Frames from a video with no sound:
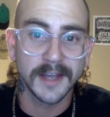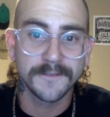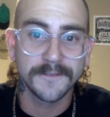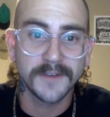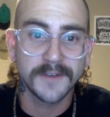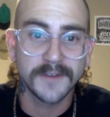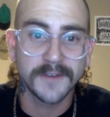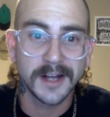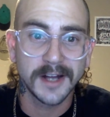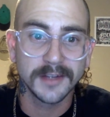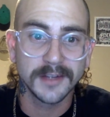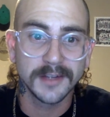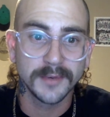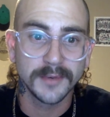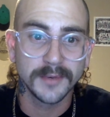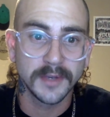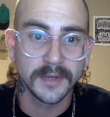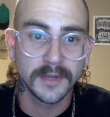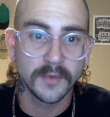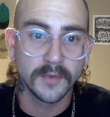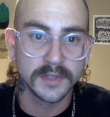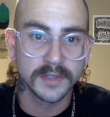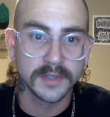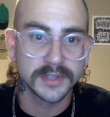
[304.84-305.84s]

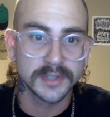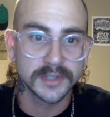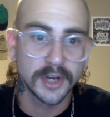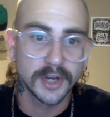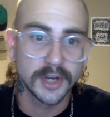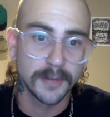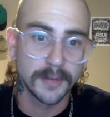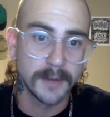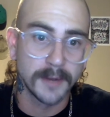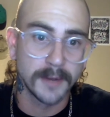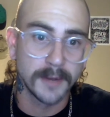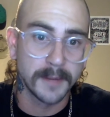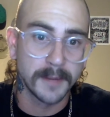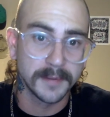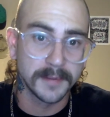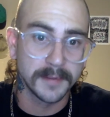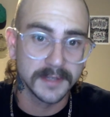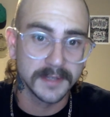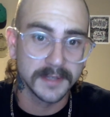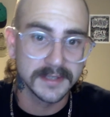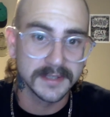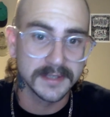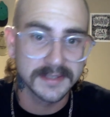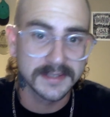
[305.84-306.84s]
following was
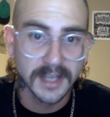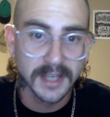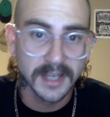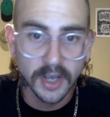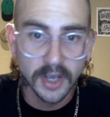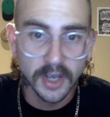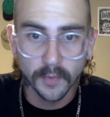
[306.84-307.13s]
Hermopolis,